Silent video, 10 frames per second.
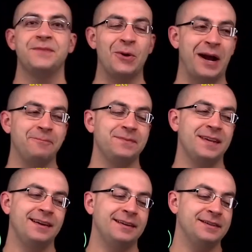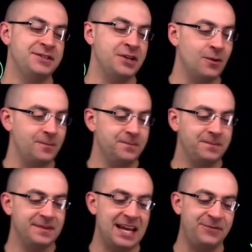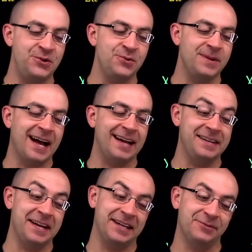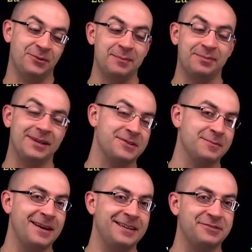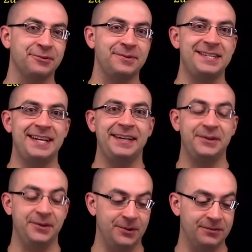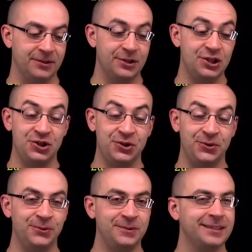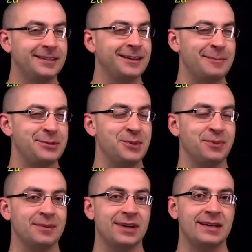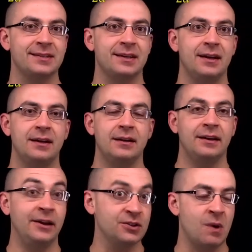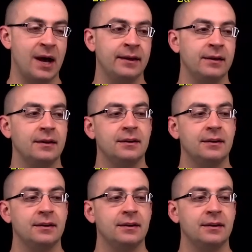Okay, so if you got negative 1 plus or minus root 10 over 2, I'm super impressed. And here's why.